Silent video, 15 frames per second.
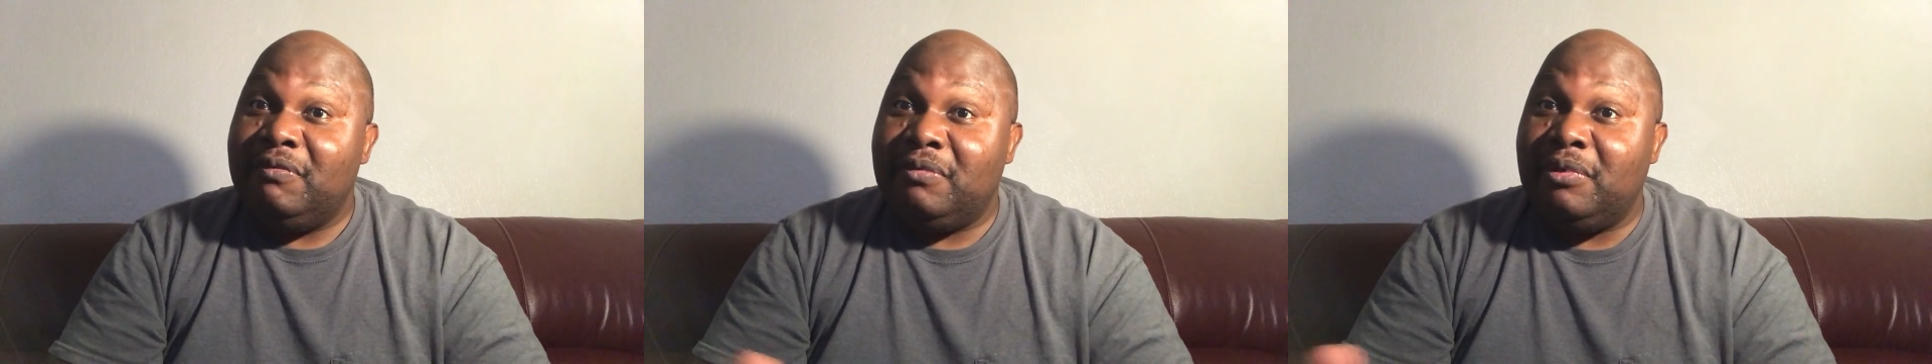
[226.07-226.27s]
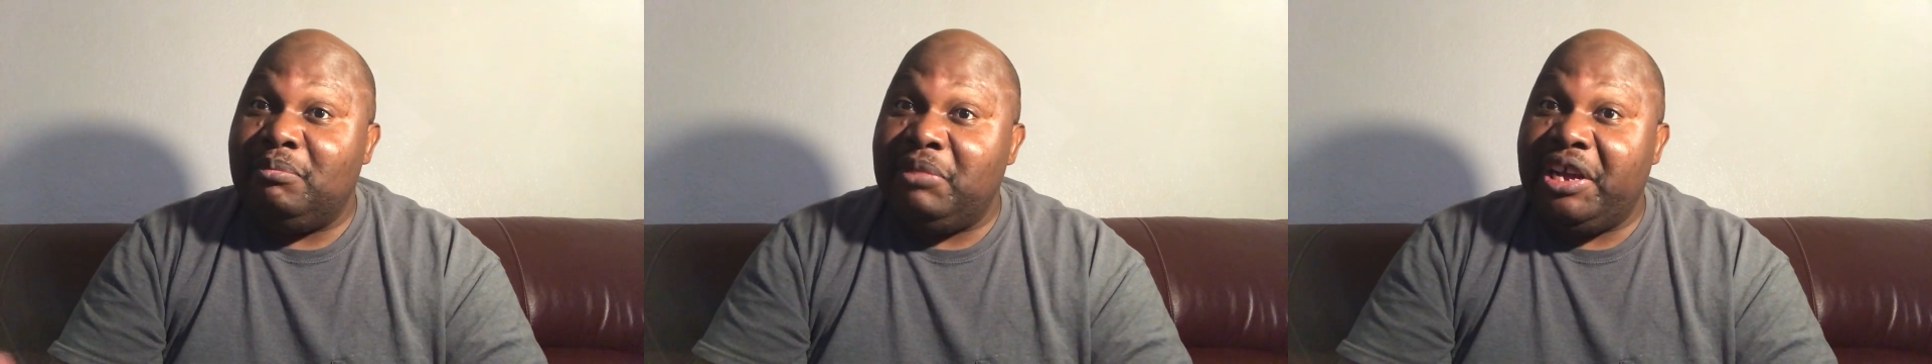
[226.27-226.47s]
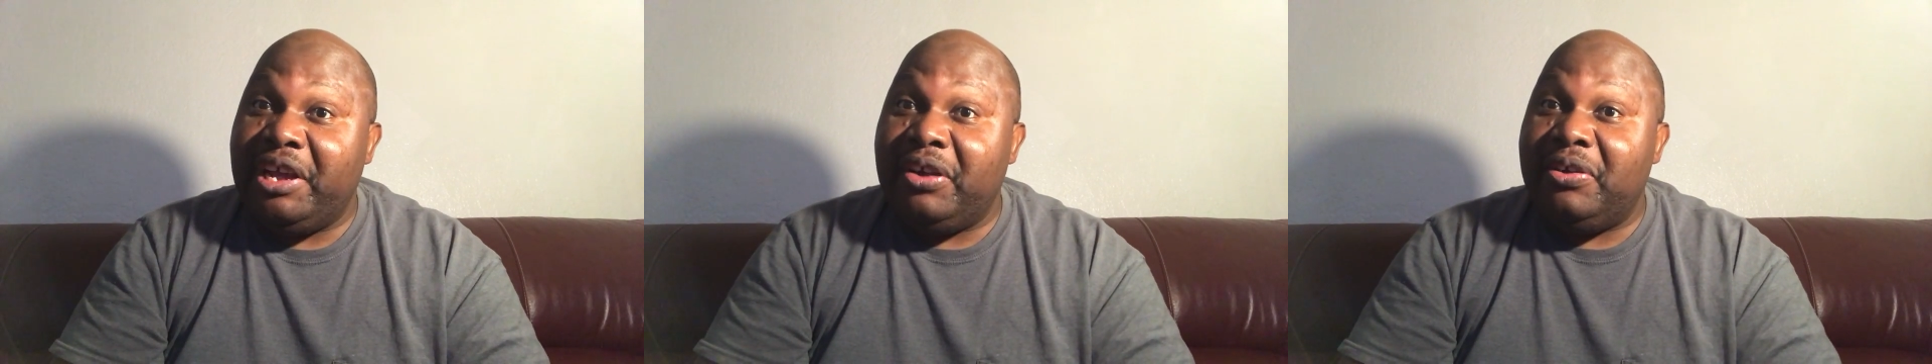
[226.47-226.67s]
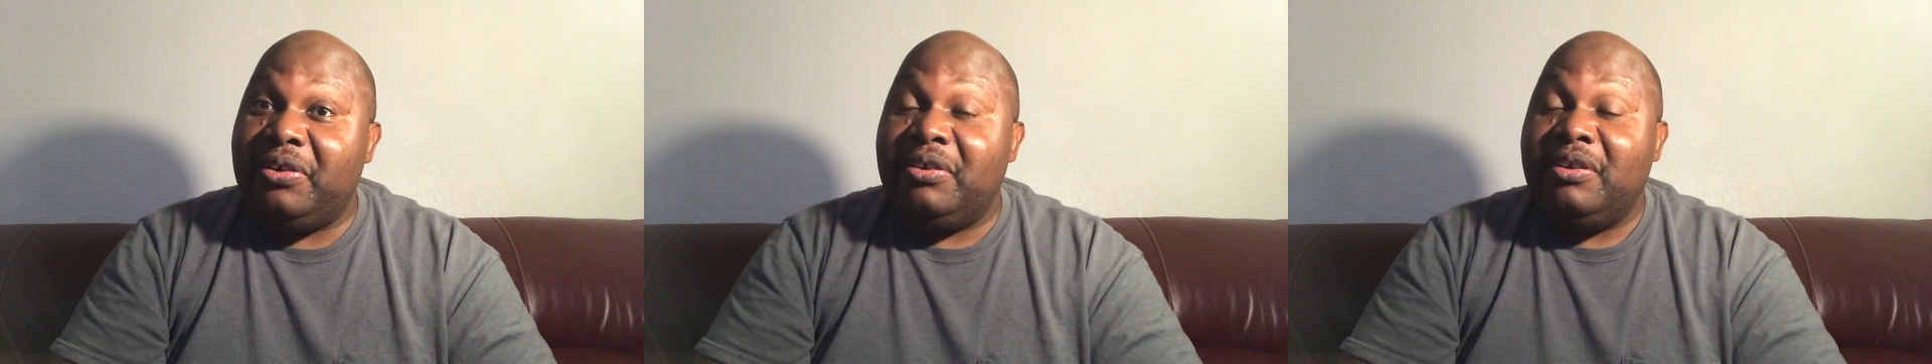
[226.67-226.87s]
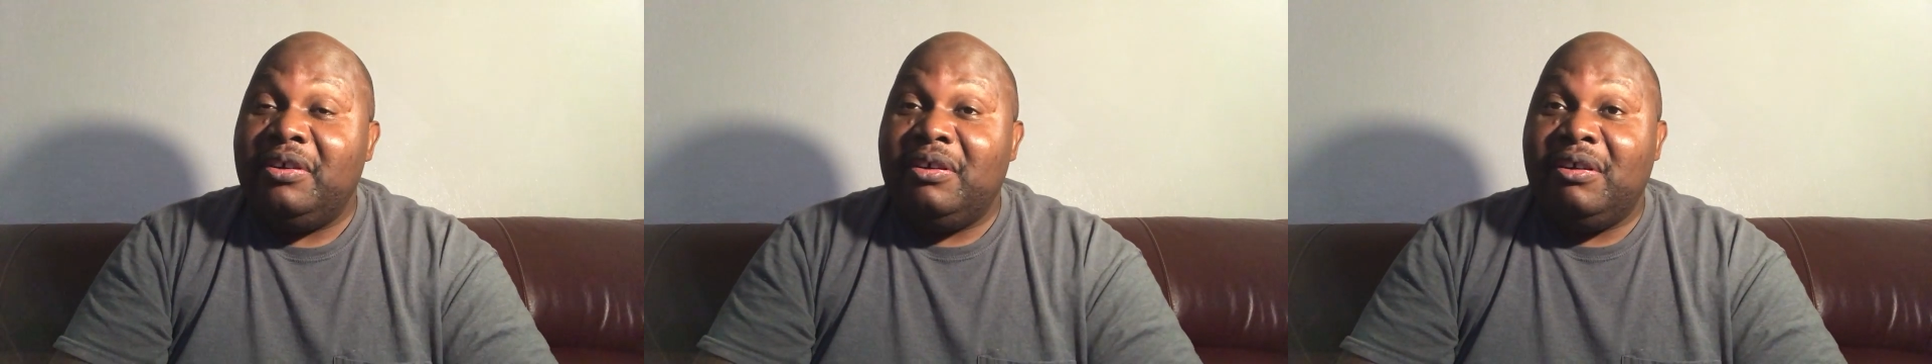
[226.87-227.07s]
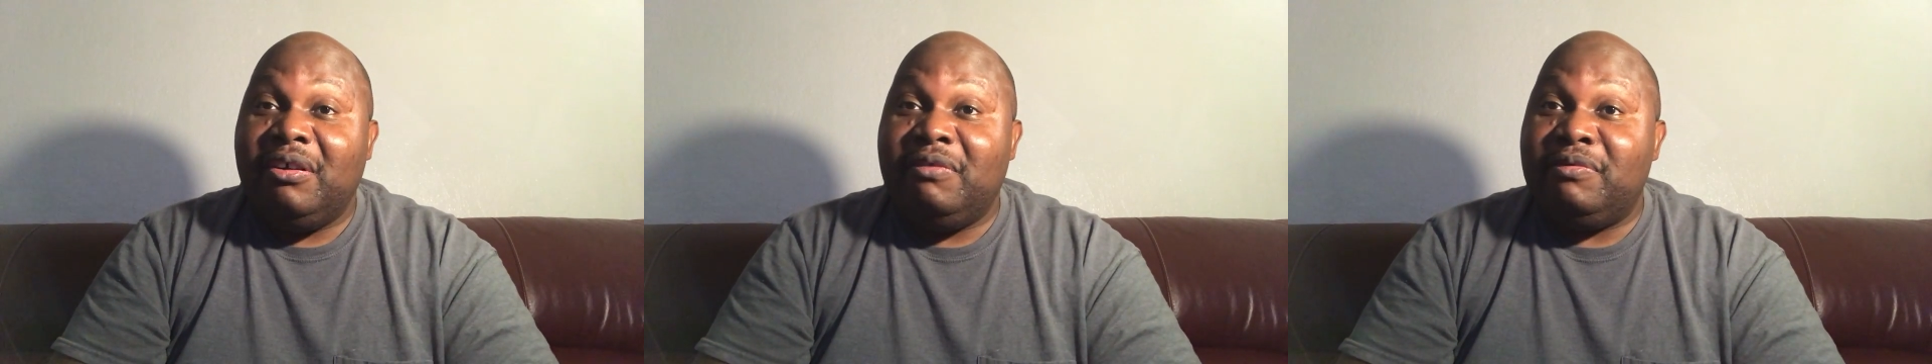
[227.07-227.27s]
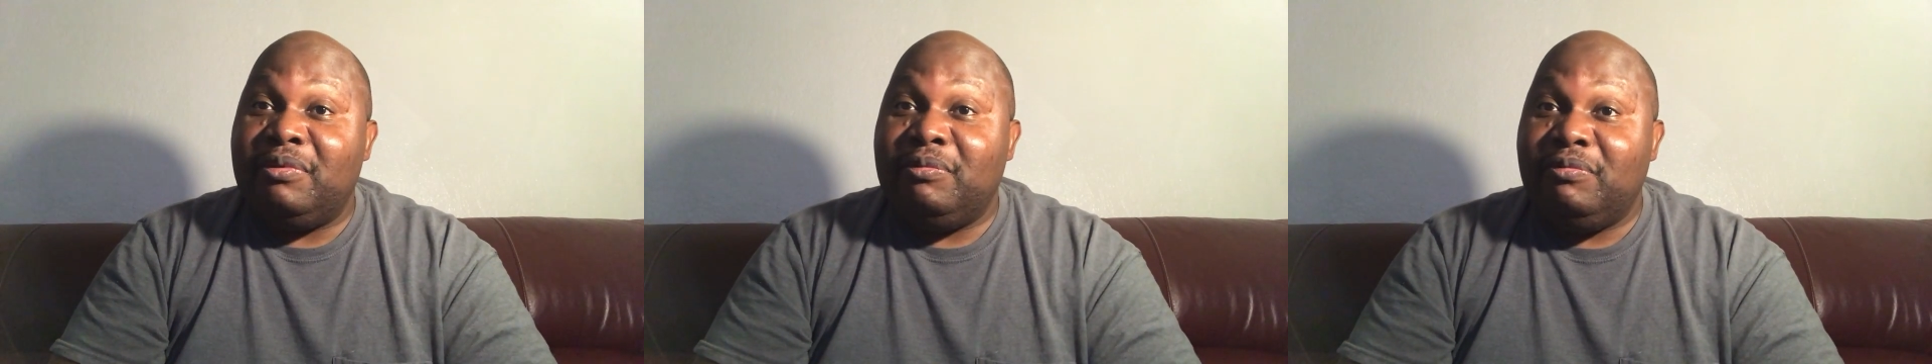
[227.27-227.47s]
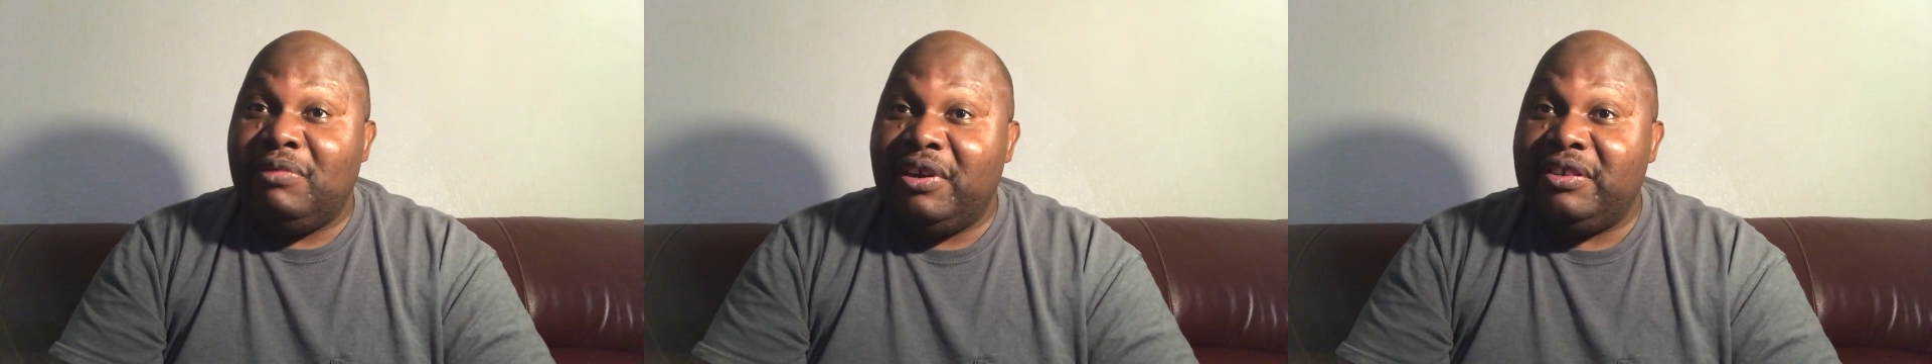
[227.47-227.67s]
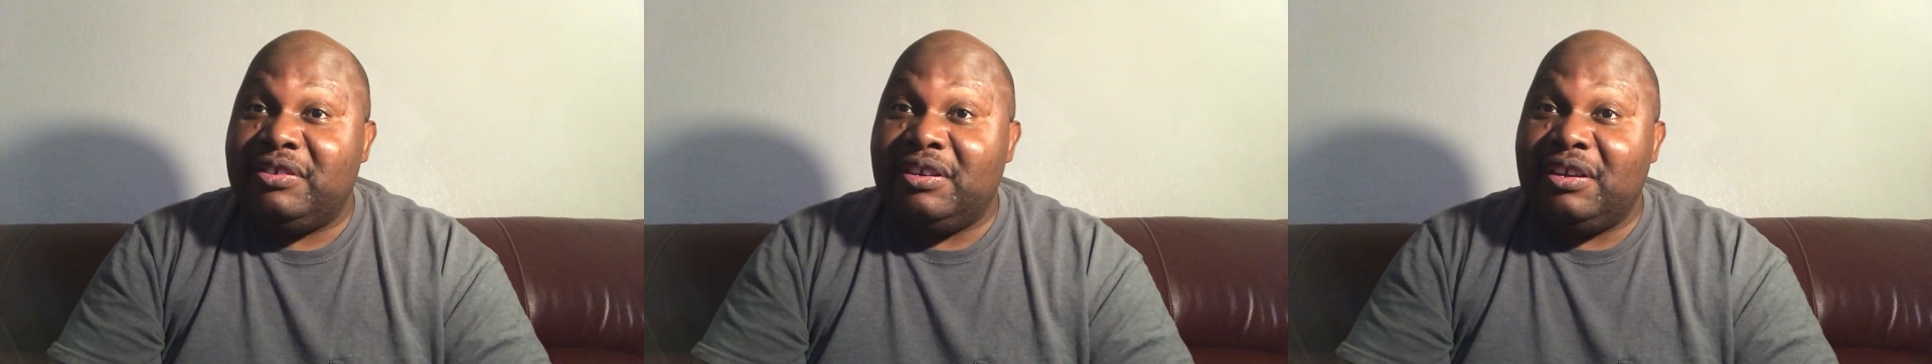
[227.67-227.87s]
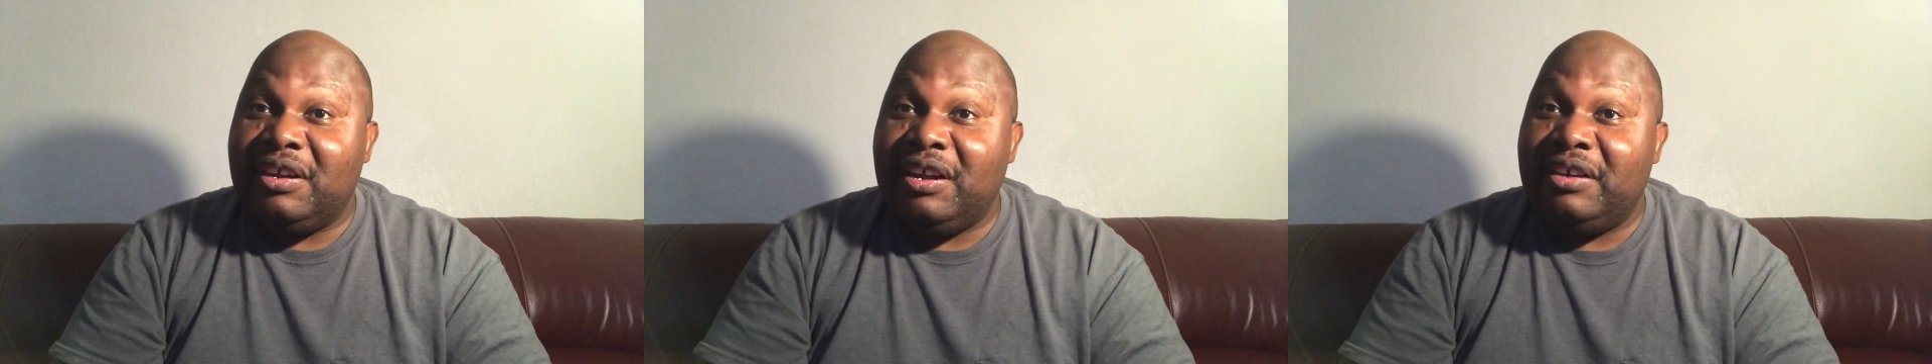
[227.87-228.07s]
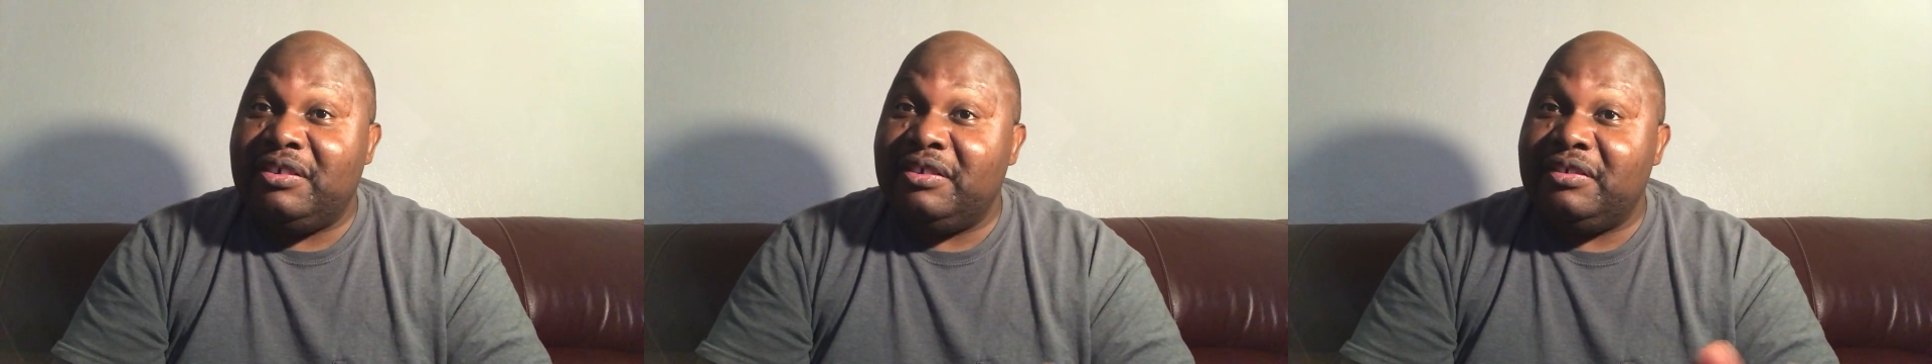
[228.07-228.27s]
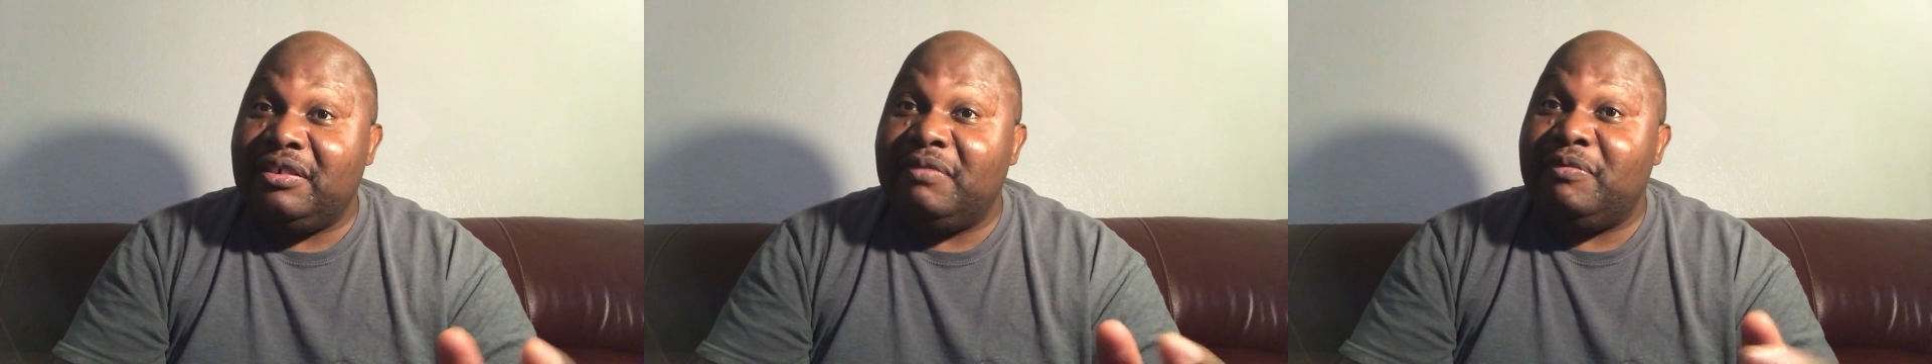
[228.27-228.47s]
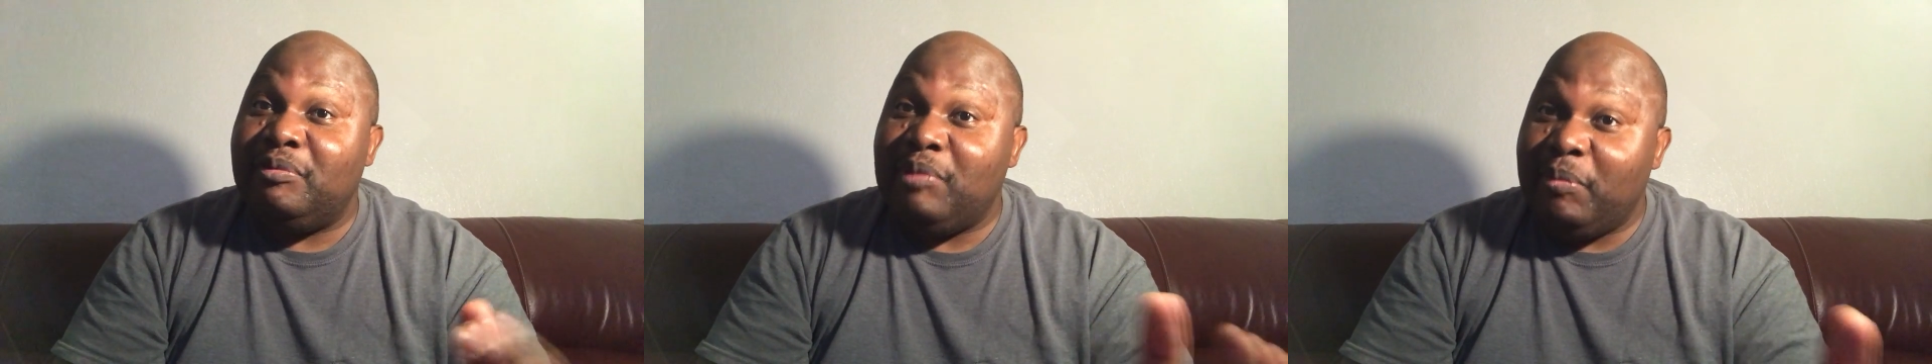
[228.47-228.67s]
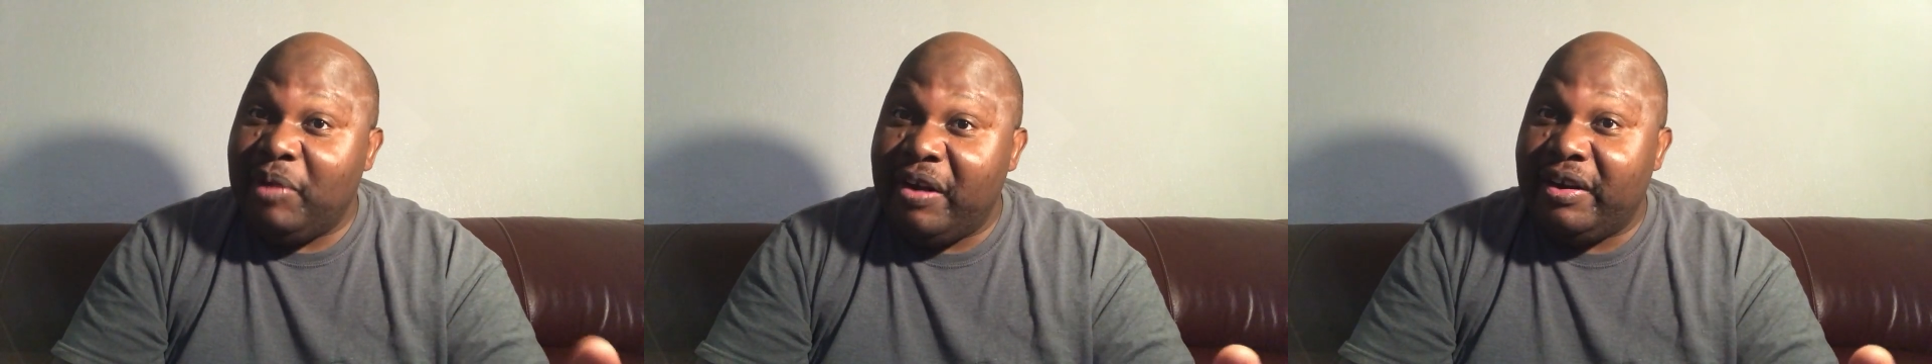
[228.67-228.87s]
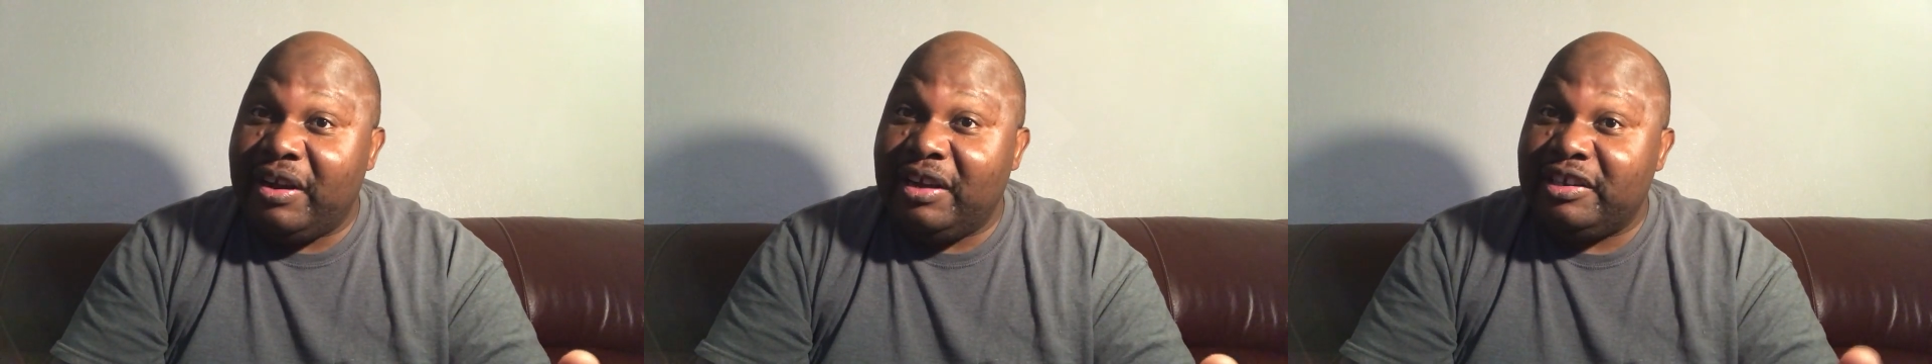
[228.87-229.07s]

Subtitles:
NATO or from Western countries and from America,